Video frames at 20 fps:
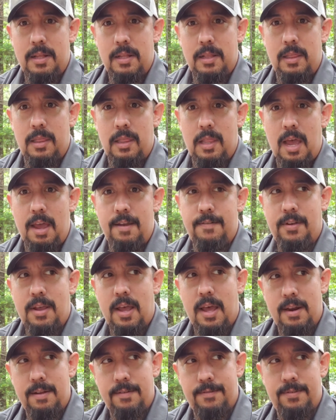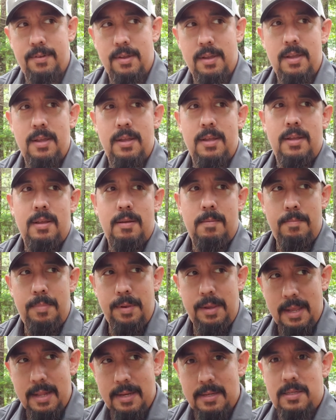life kind of
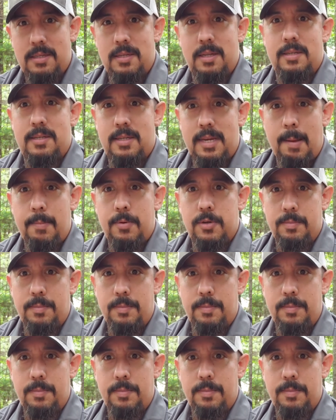begins to establish